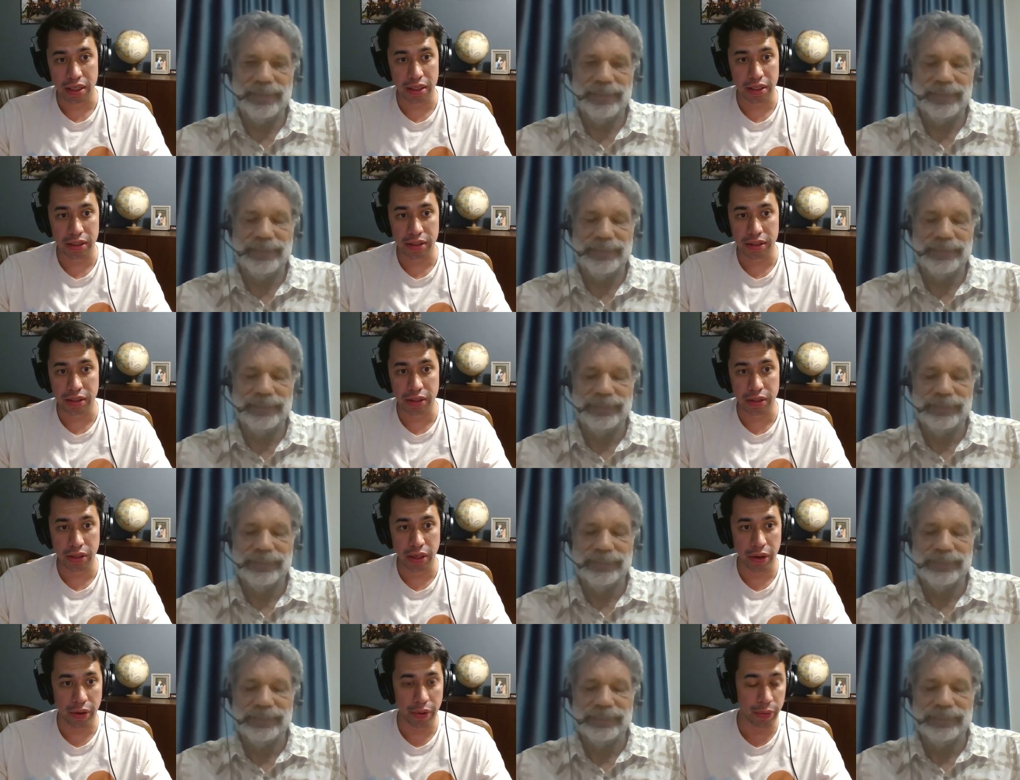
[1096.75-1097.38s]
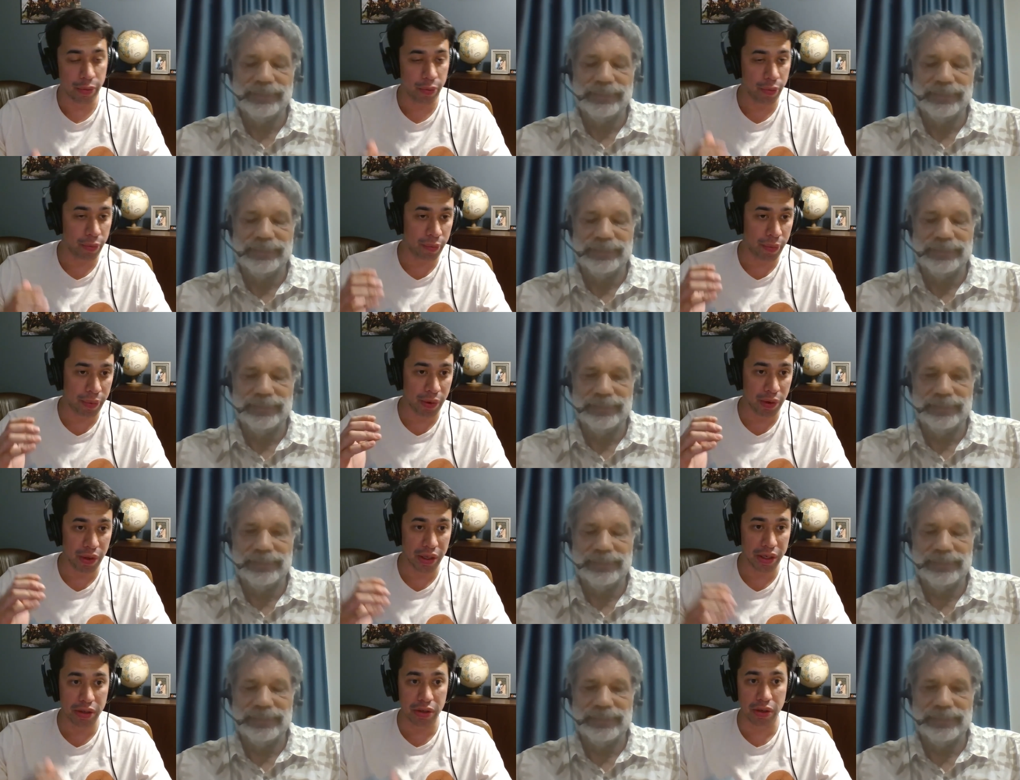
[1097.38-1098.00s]
Speaker 1: uh, you know
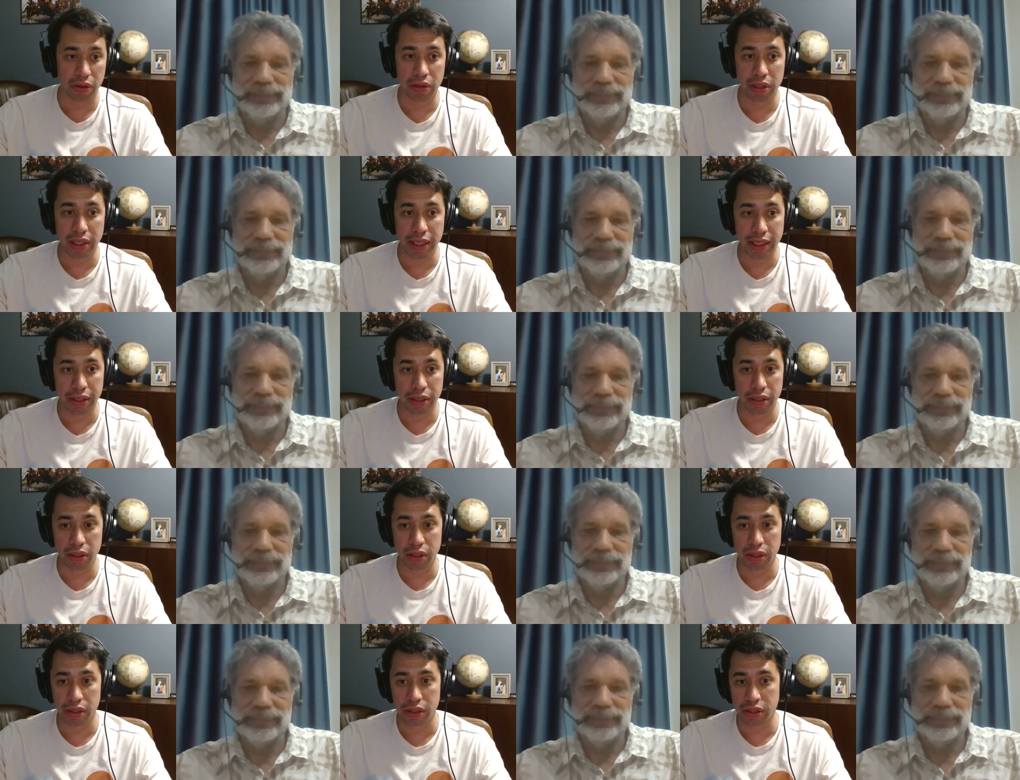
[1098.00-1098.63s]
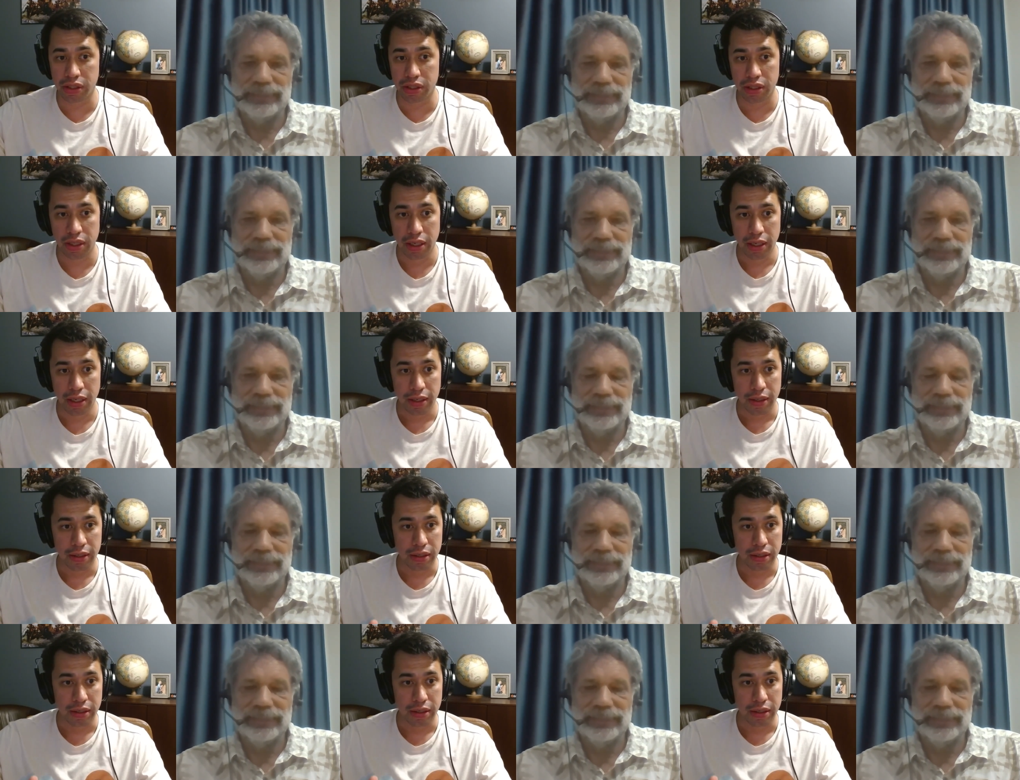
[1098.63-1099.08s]
political leaders